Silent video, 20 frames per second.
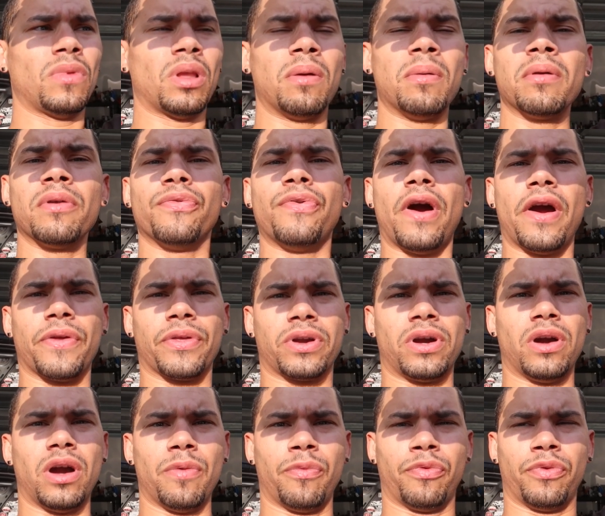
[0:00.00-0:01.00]
I'm gonna fire the
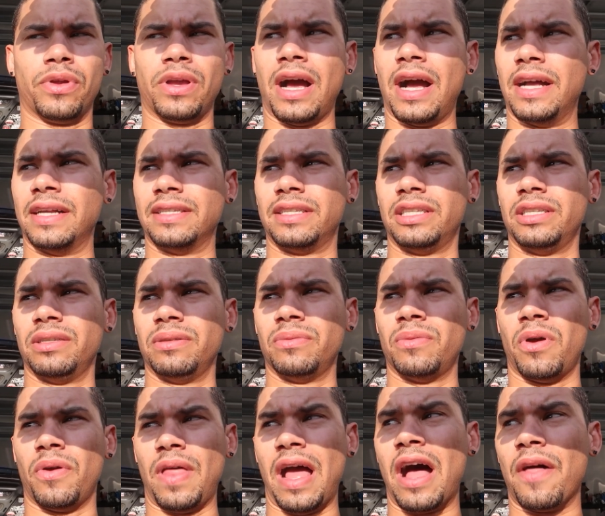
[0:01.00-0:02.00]
car up for you guys
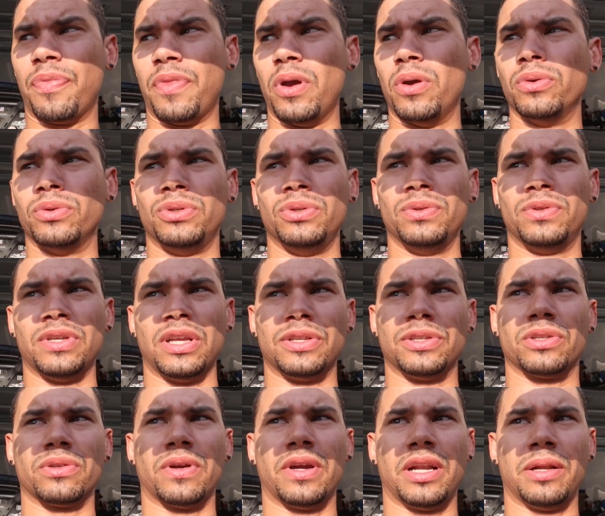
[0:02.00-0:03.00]
without the O two
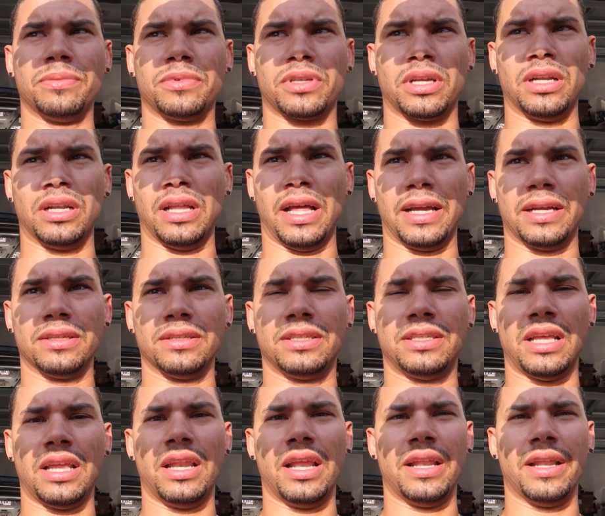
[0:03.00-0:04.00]
sensor in. I'm just gonna like
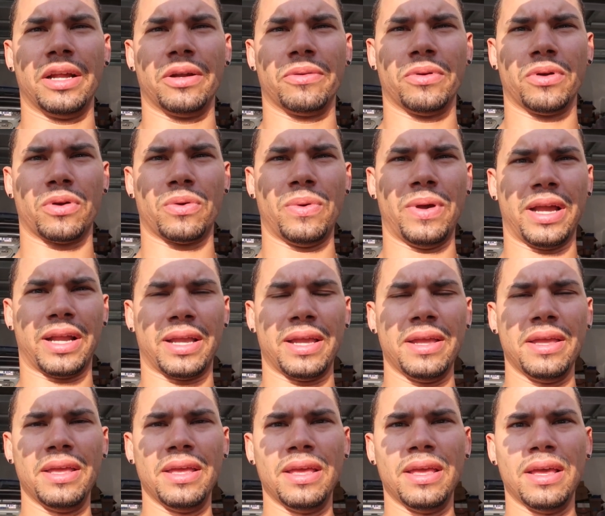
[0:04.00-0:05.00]
sit it in there real quick
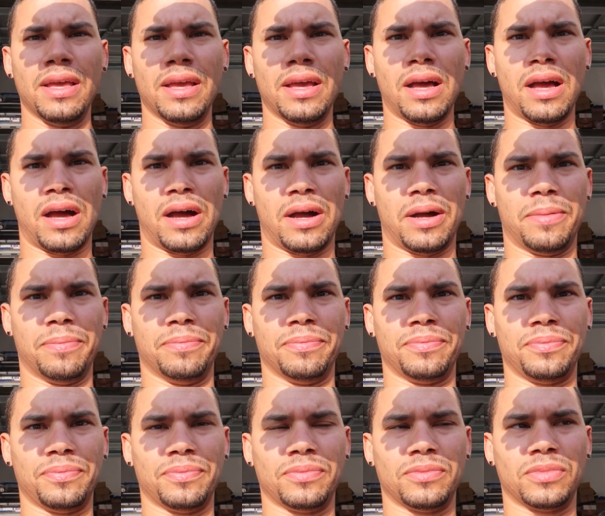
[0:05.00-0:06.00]
um,
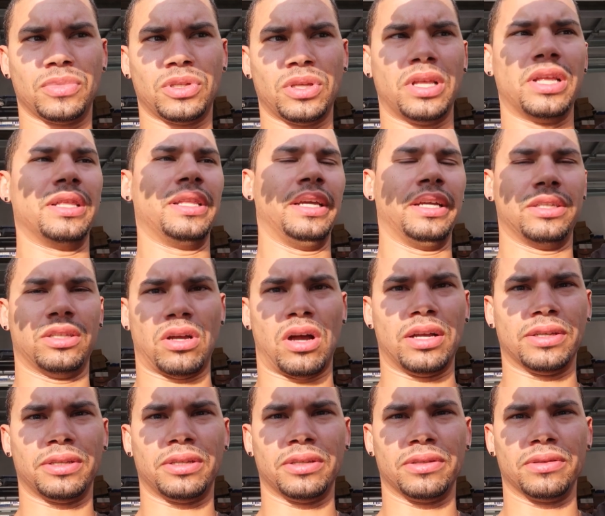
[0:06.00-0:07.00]
so that the
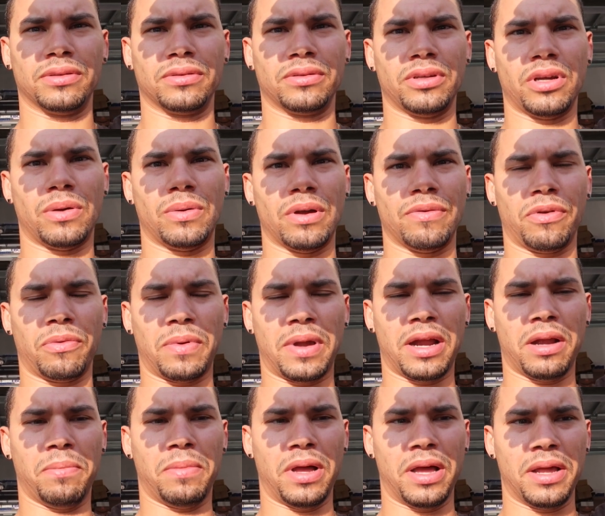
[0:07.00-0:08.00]
exhaust doesn't go
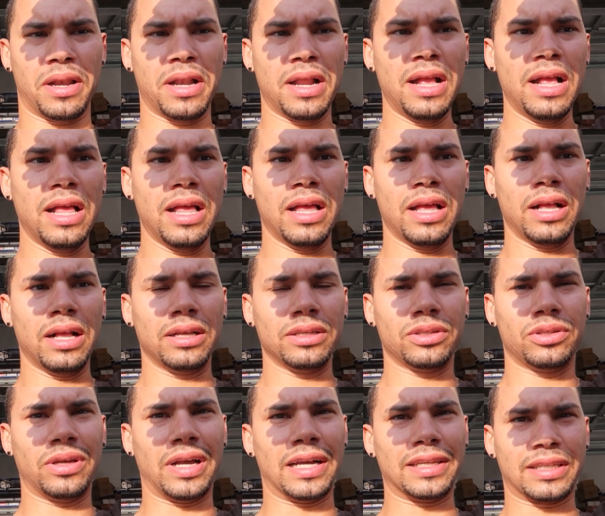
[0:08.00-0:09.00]
everywhere, but
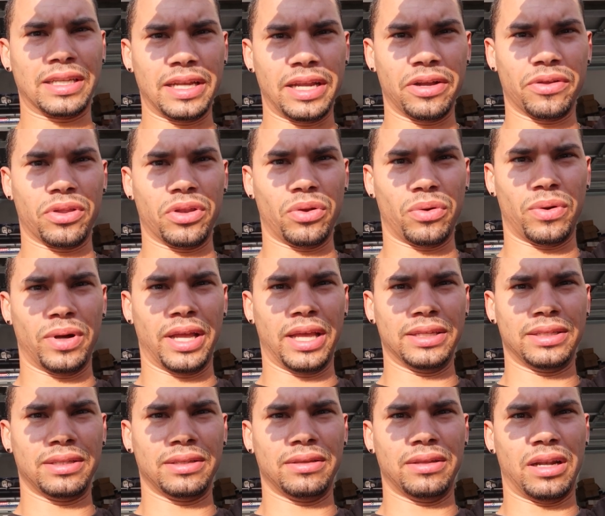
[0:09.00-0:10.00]
so you guys can hear the
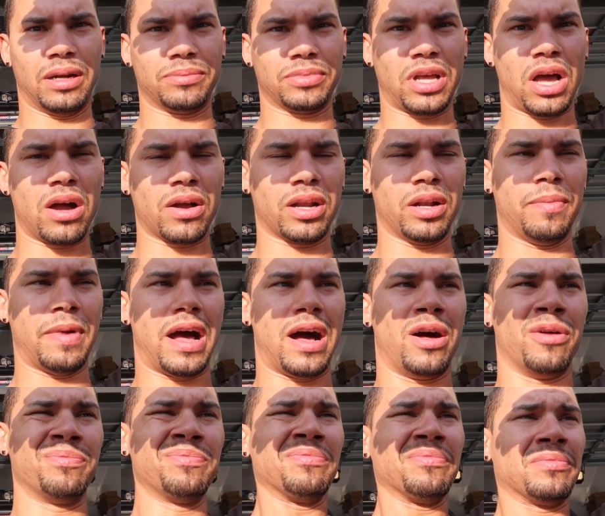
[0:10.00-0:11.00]
noise that I'm talking
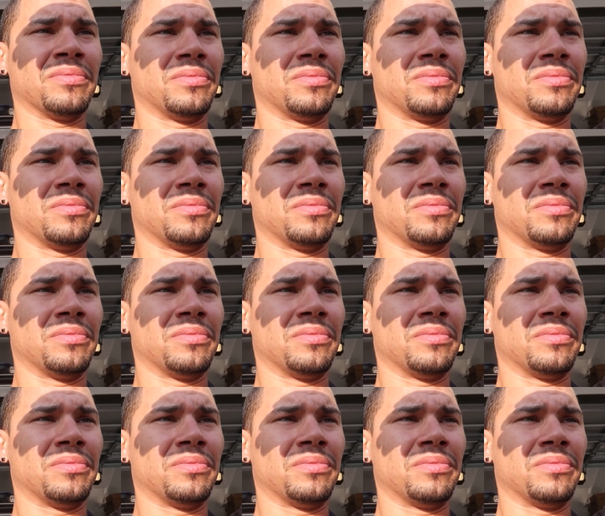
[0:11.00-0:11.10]
about.